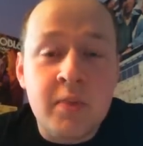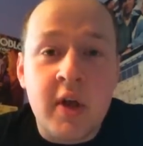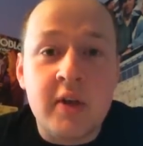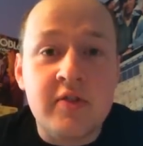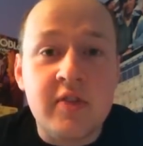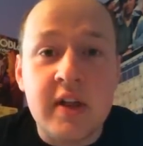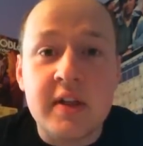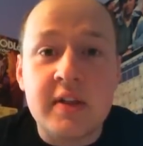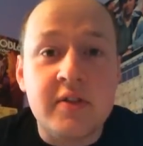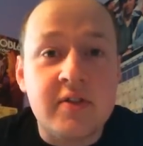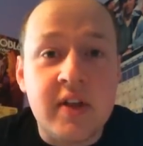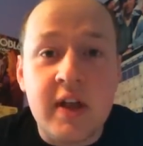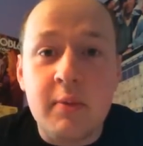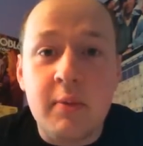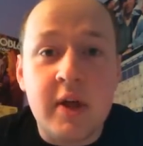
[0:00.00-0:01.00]
Exactly the
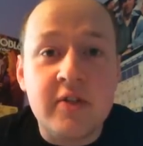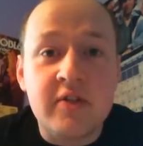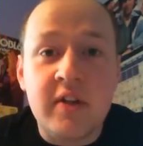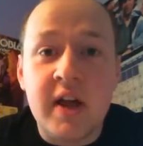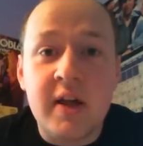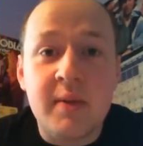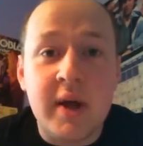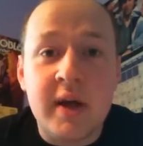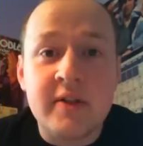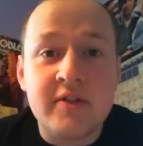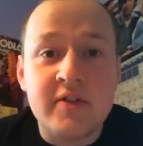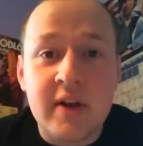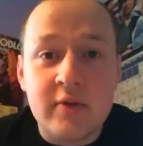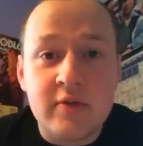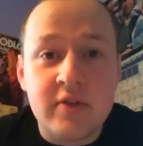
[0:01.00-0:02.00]
same last night by the
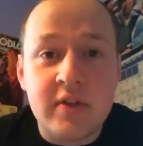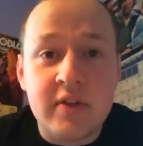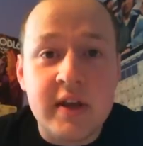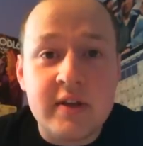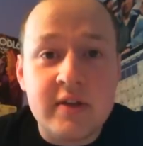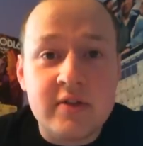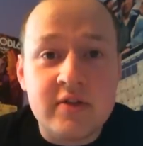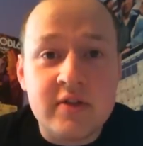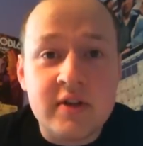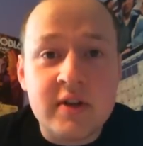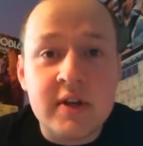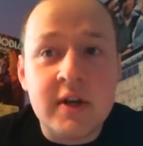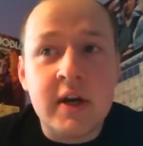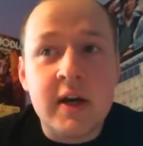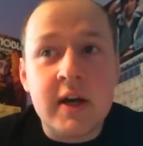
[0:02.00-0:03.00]
sounds of things.
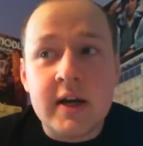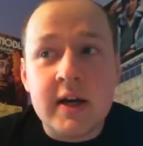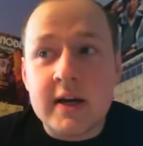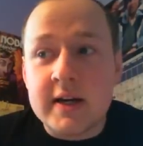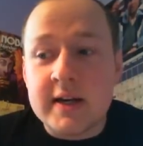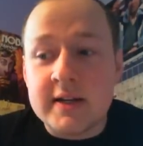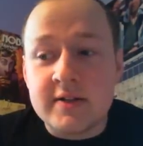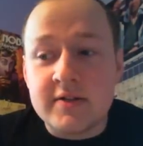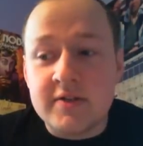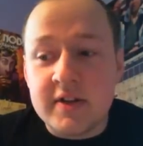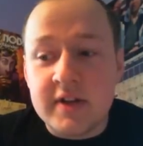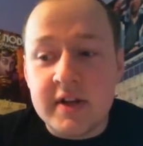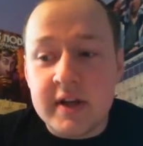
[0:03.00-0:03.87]
And